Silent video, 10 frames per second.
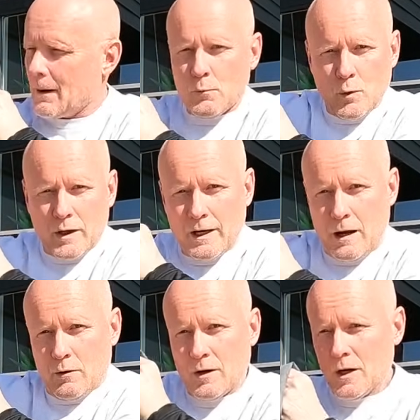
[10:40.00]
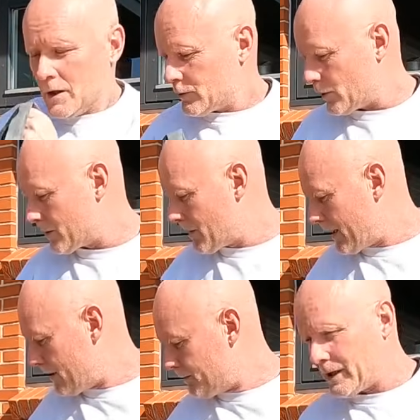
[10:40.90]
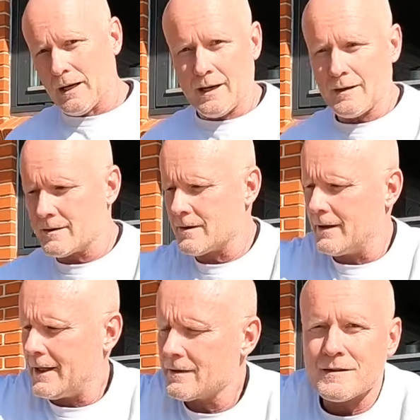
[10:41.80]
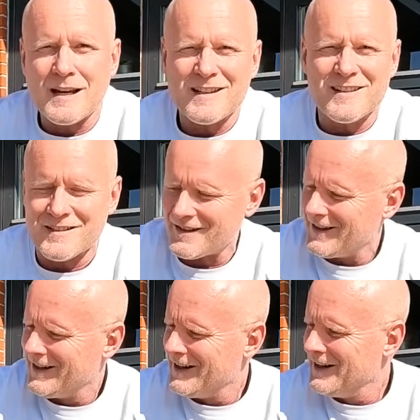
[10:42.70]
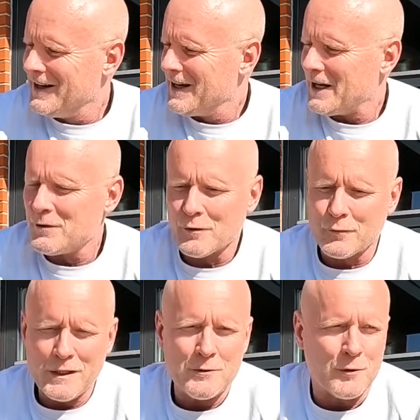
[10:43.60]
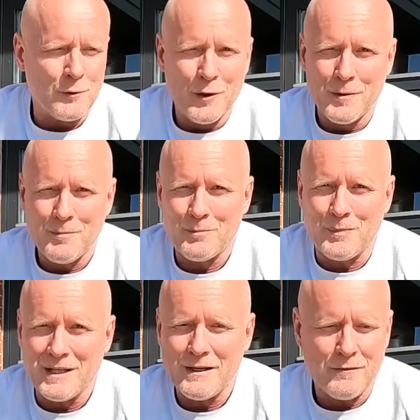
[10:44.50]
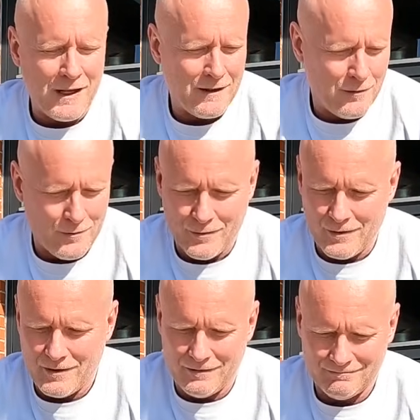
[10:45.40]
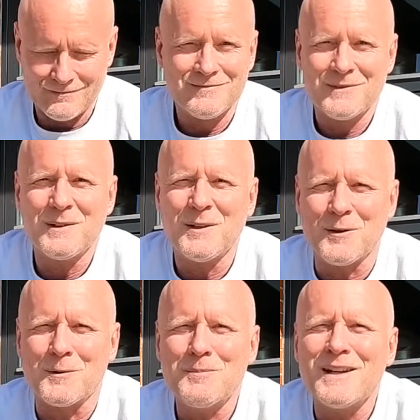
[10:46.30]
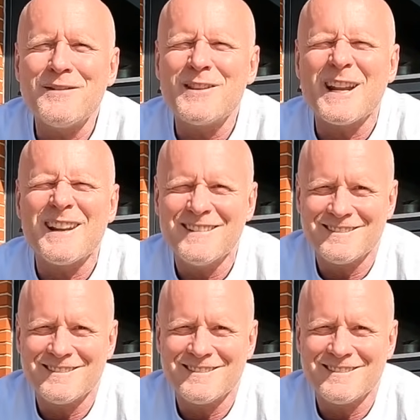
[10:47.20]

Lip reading: working out, doing my Pilates exercises, and you're free to believe that or not believe that.